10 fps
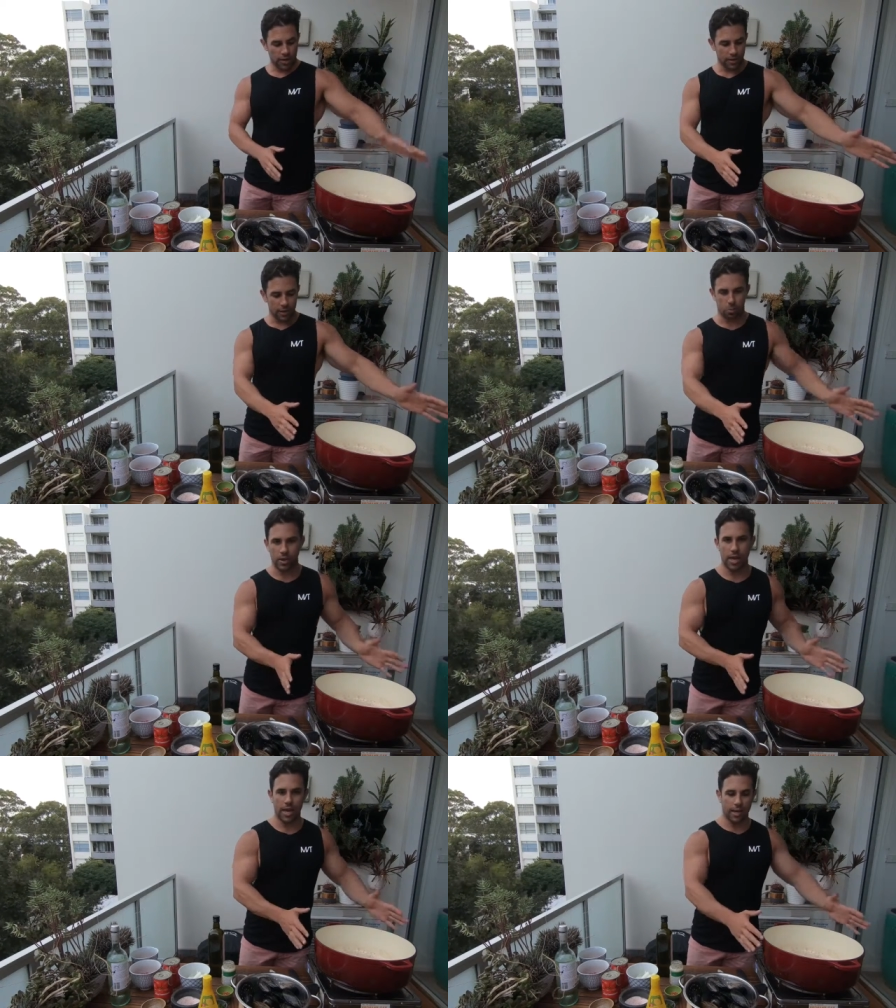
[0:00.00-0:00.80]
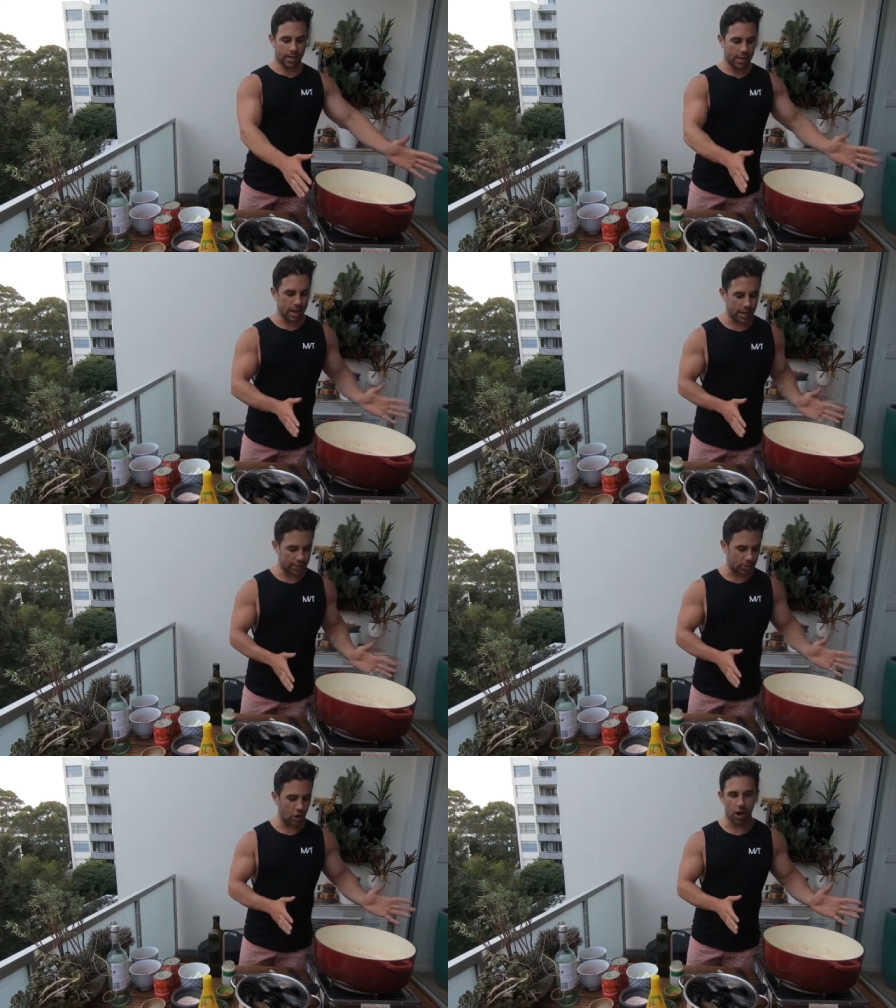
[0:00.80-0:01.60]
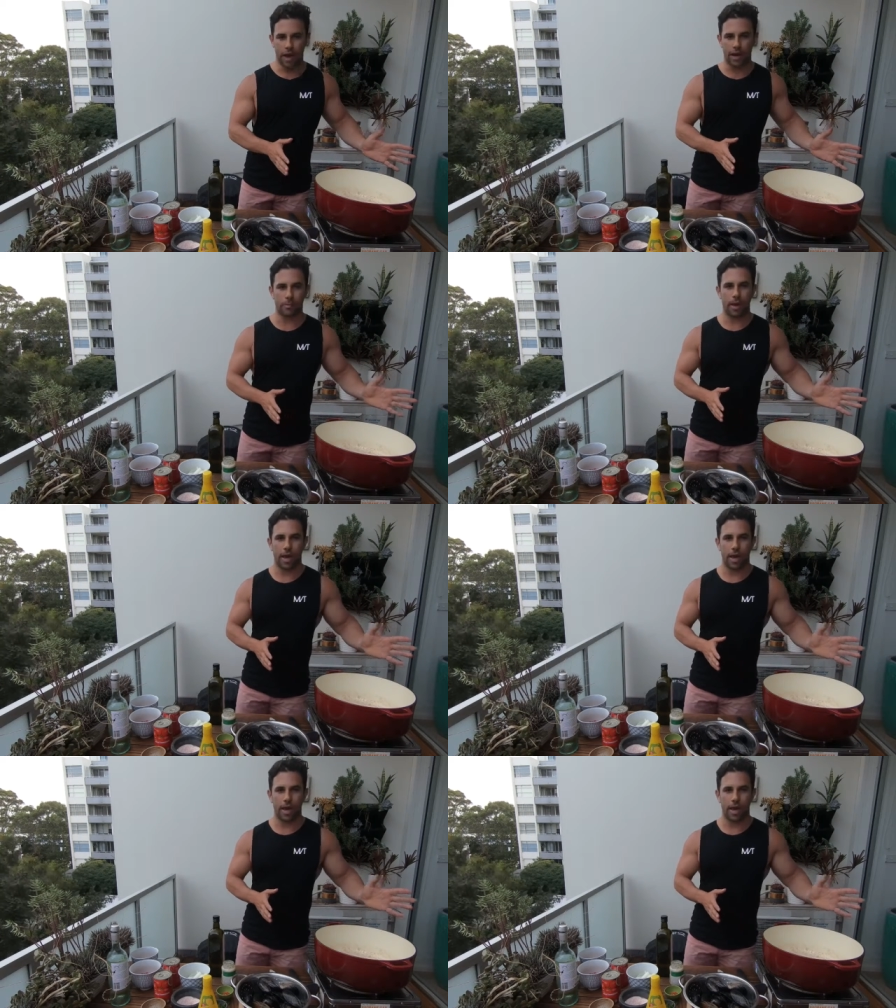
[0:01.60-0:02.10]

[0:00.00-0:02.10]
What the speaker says: in this big cast iron